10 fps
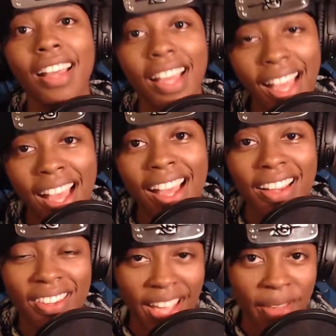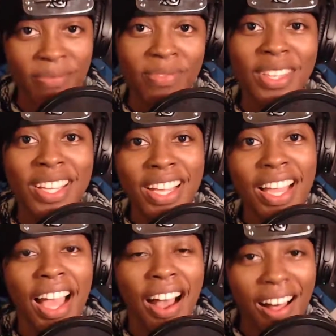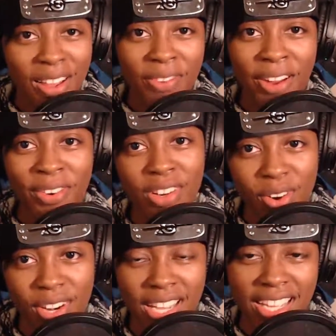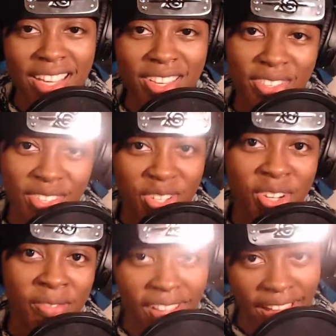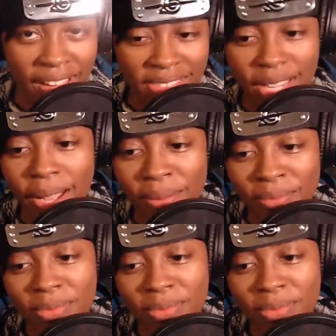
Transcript: Okay. All of my recording I used to do on my laptop,